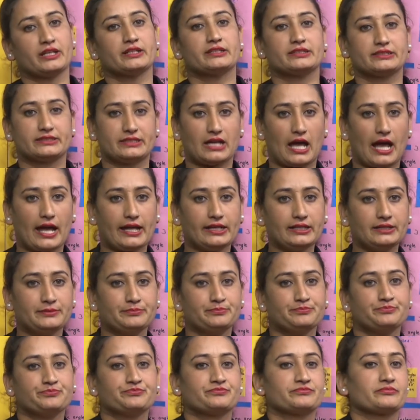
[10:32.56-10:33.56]
Done.
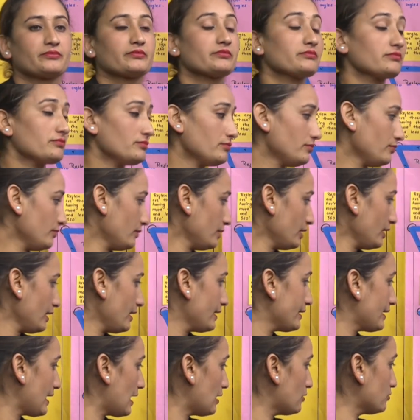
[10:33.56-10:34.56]

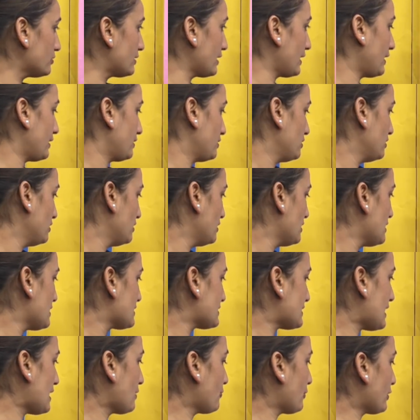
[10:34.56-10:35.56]
Now then,
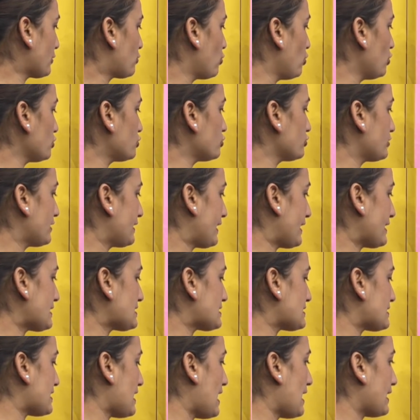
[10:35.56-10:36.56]
shall we go to the
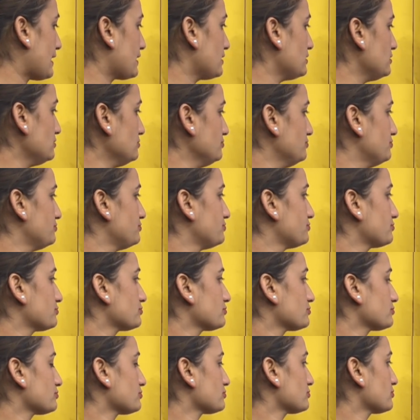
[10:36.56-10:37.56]
next angle?
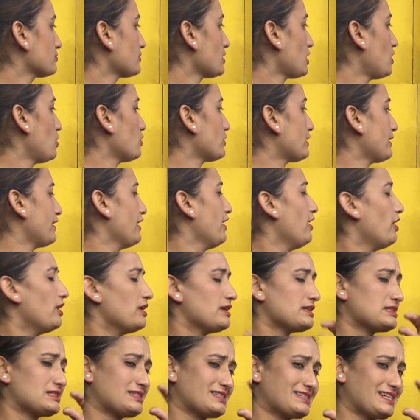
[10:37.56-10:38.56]
Okay,
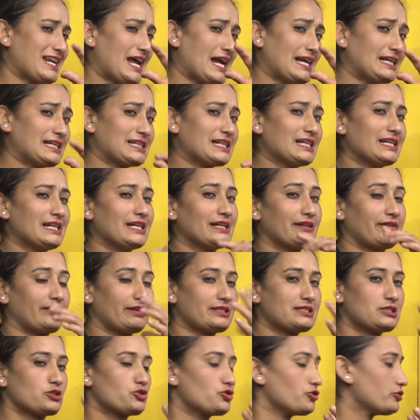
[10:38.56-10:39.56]
slightly
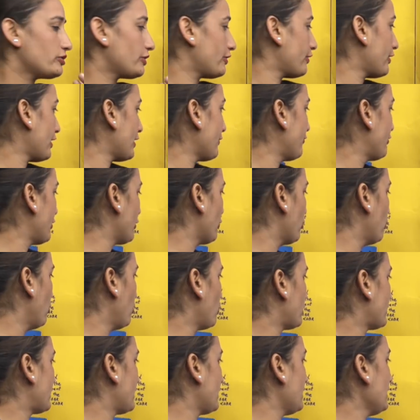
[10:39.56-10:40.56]
let's do the review.
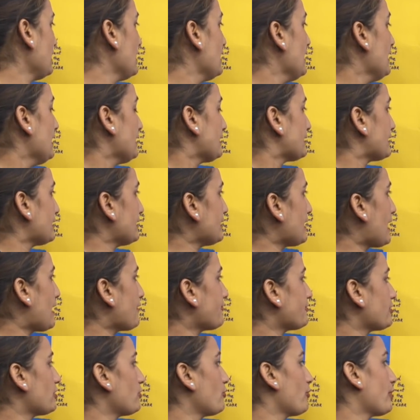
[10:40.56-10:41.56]
Okay, then
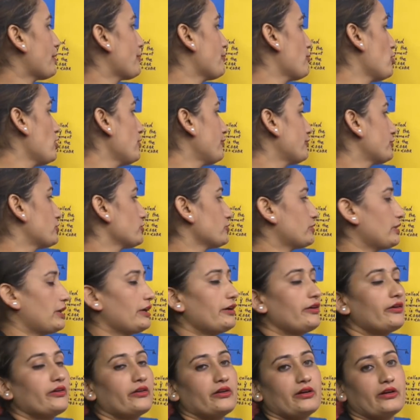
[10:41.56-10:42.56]
after we move to the
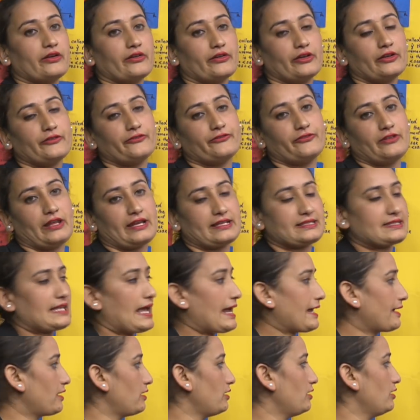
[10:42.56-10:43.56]
reflex
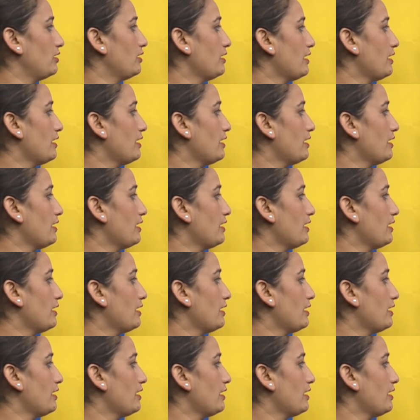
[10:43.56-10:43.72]
angle.